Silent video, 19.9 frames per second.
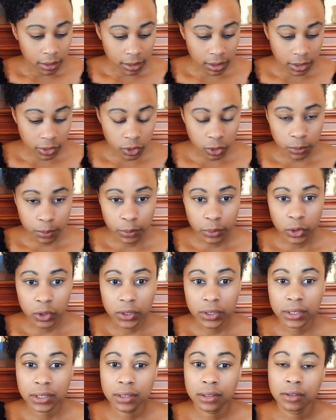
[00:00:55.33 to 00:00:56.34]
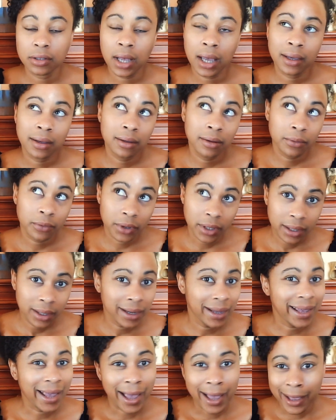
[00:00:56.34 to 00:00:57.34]
These are books I can read
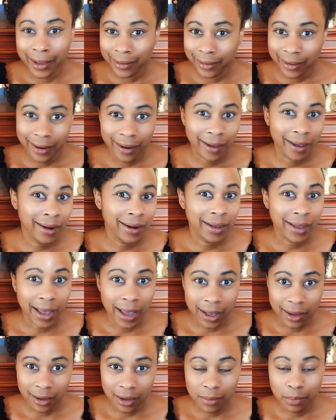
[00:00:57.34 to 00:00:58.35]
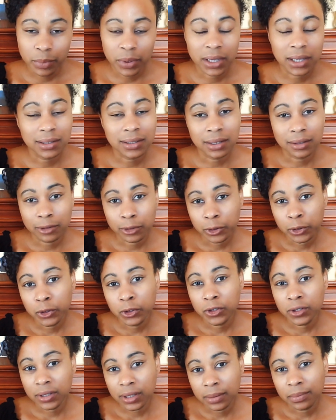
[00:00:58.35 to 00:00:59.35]
again and again because I
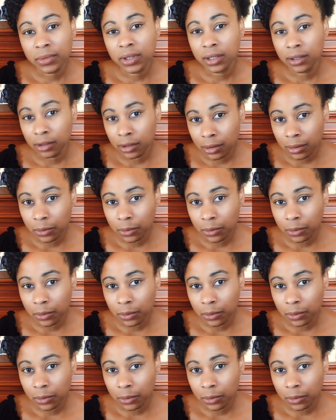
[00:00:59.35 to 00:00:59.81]
learn something